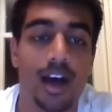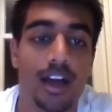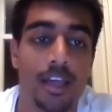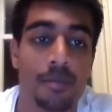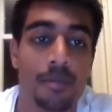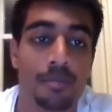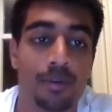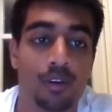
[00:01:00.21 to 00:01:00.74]

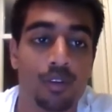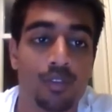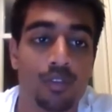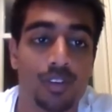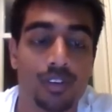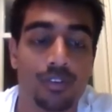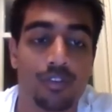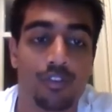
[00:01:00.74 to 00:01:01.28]

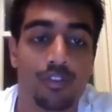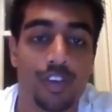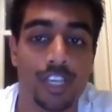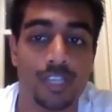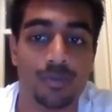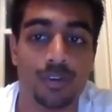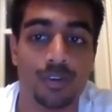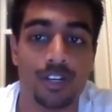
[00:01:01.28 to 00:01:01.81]
improved
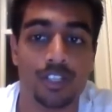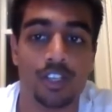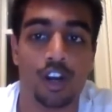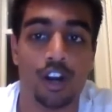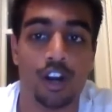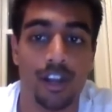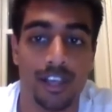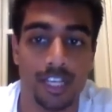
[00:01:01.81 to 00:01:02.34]
Facebook's
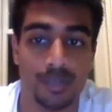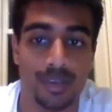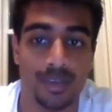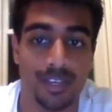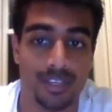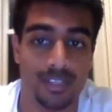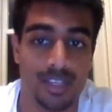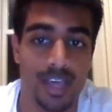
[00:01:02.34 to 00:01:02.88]
earnings
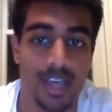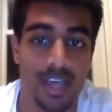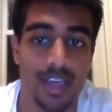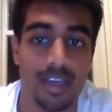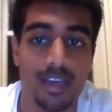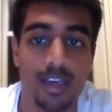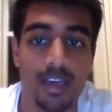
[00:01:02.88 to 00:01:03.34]
because they